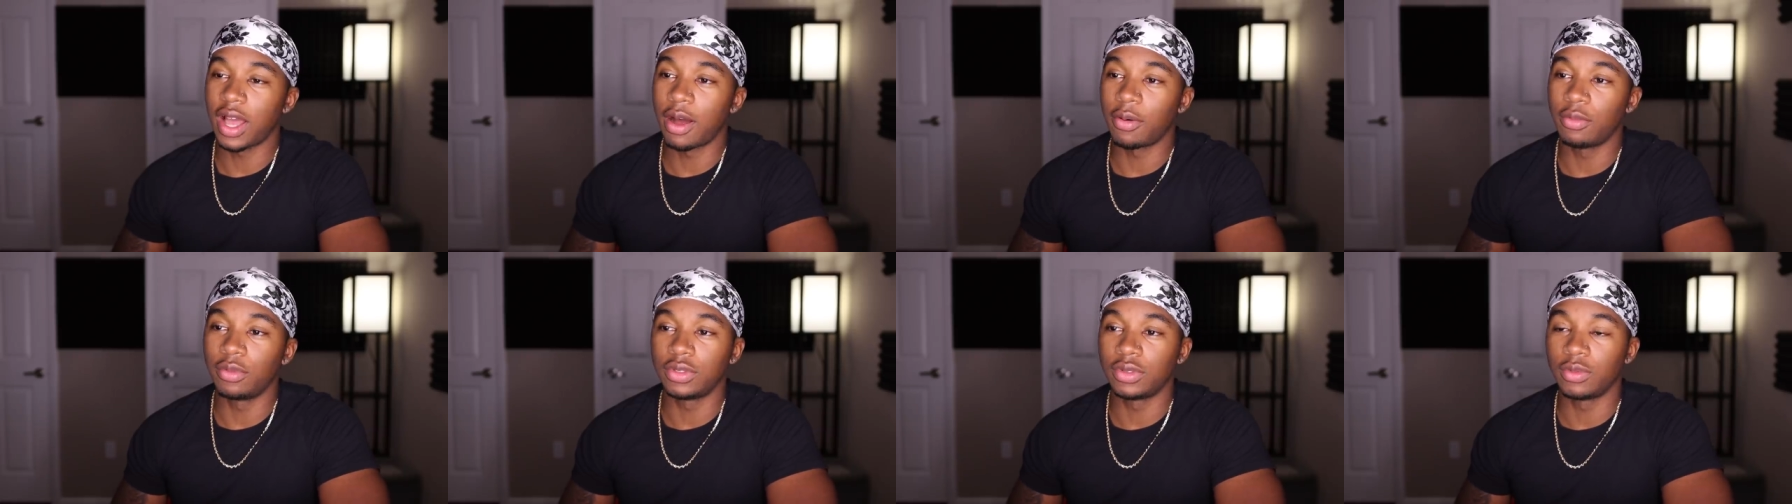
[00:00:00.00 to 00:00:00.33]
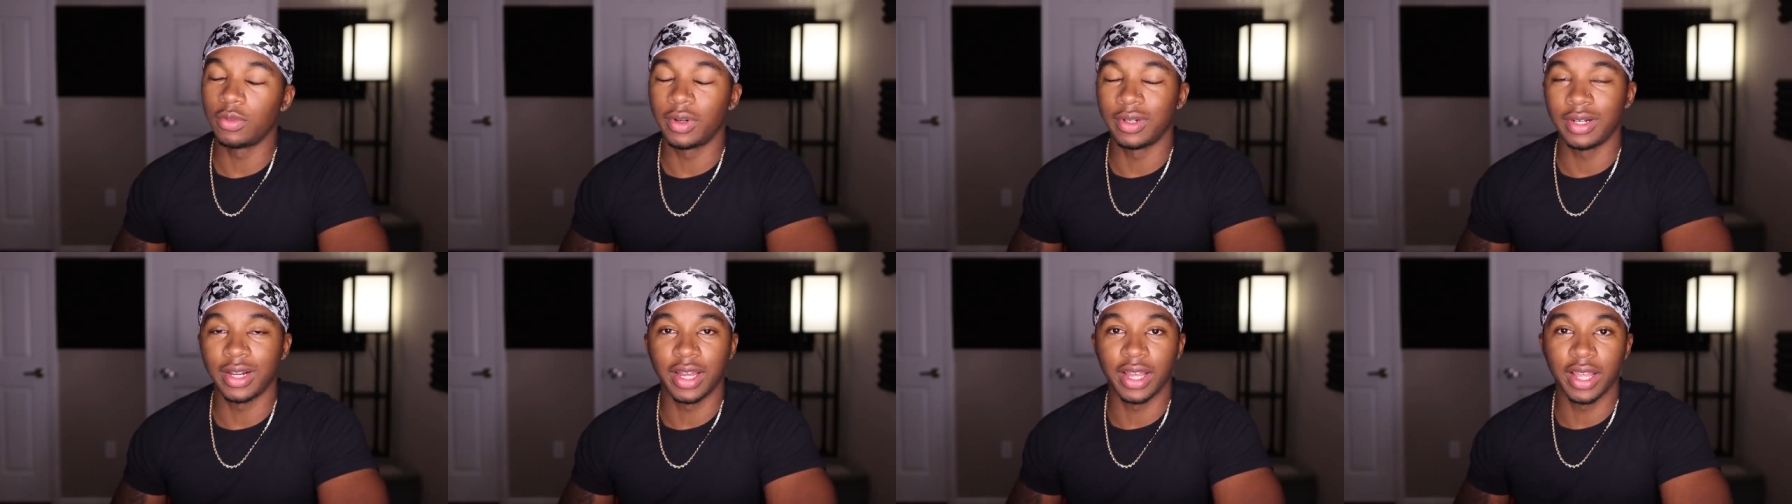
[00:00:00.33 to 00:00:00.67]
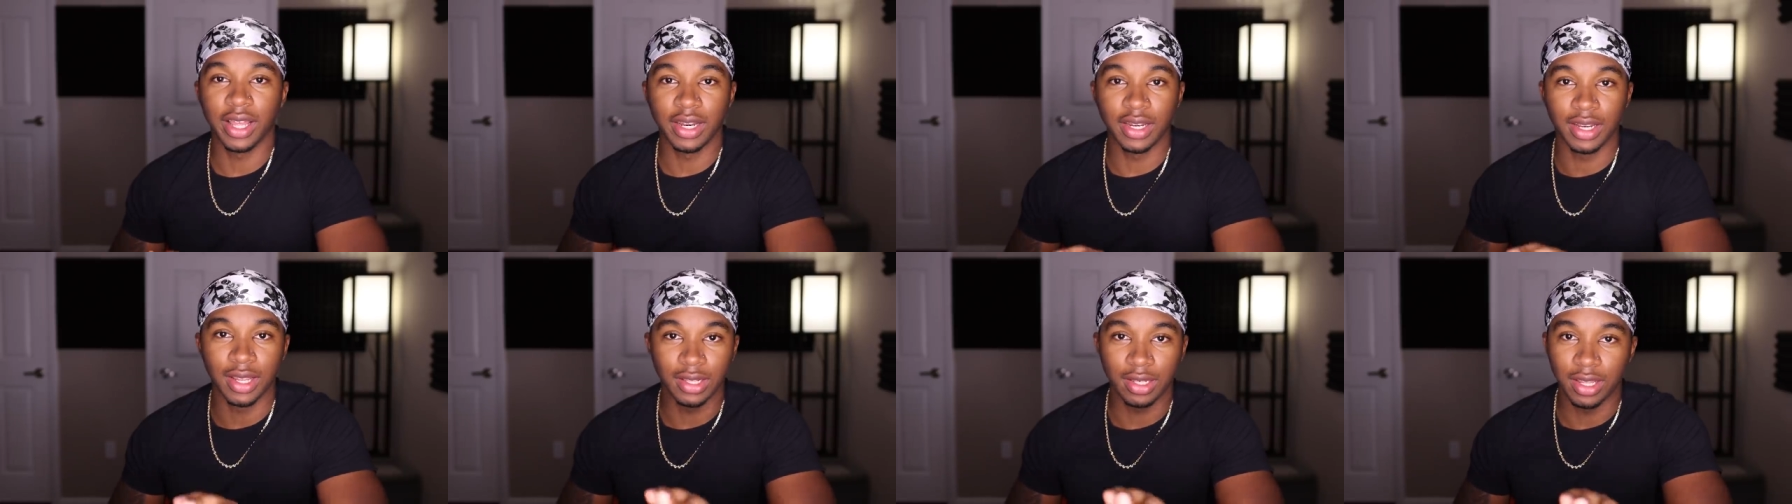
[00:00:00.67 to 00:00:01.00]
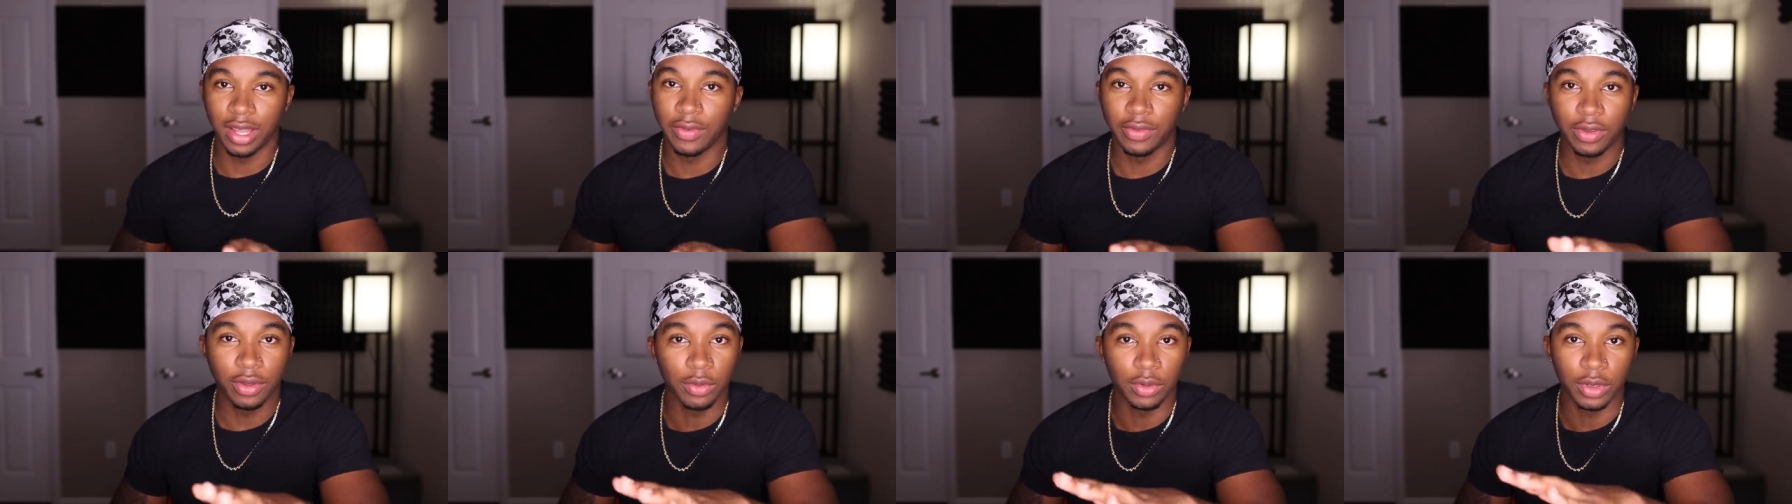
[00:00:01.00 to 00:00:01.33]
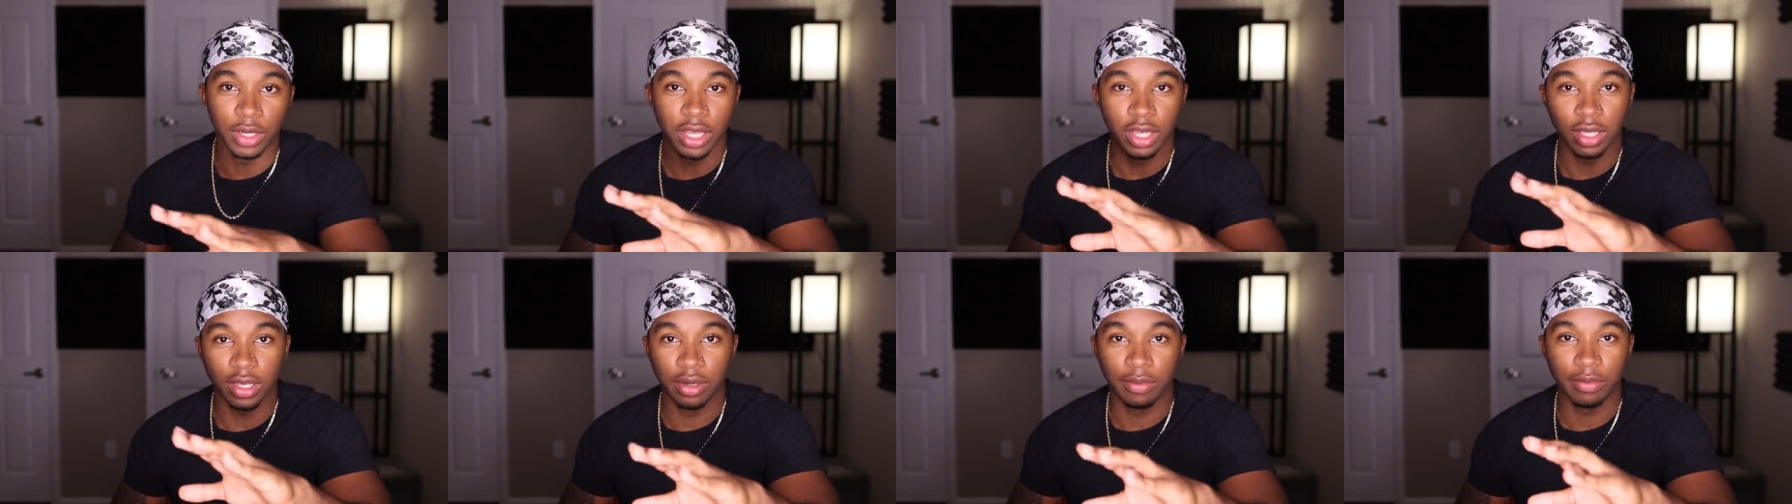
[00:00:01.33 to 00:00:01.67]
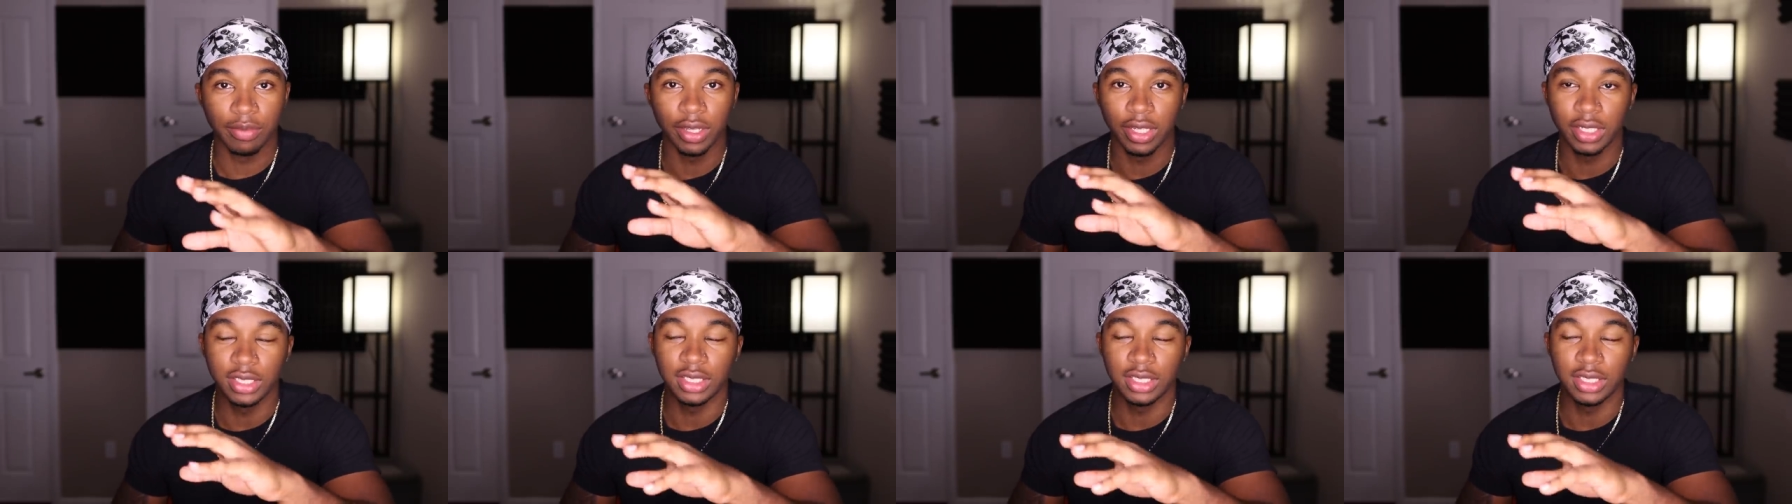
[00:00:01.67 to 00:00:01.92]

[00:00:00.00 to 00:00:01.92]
I would, well, not end their life. Don't kill them.